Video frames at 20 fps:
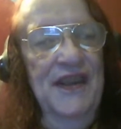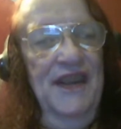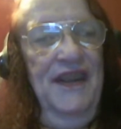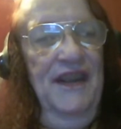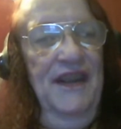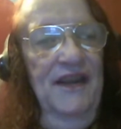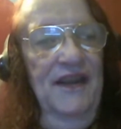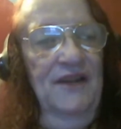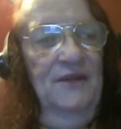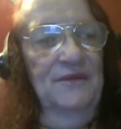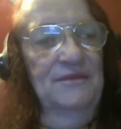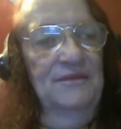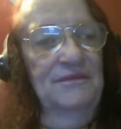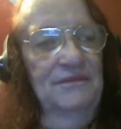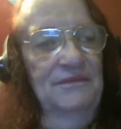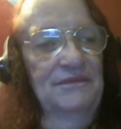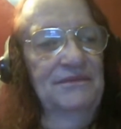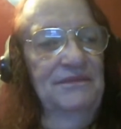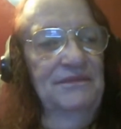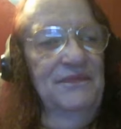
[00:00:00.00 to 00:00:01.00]
And
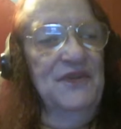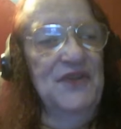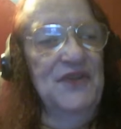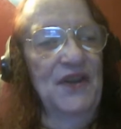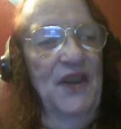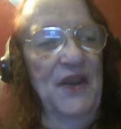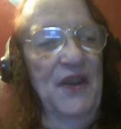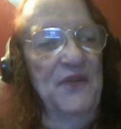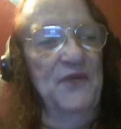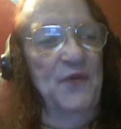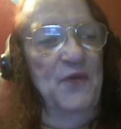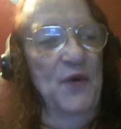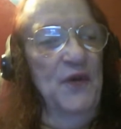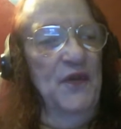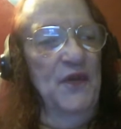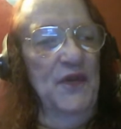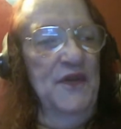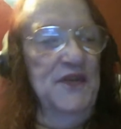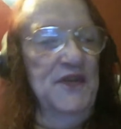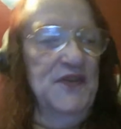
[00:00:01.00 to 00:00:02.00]
July
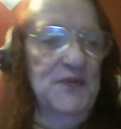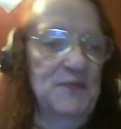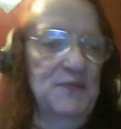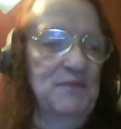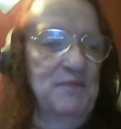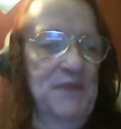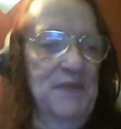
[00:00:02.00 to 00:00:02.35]
4th has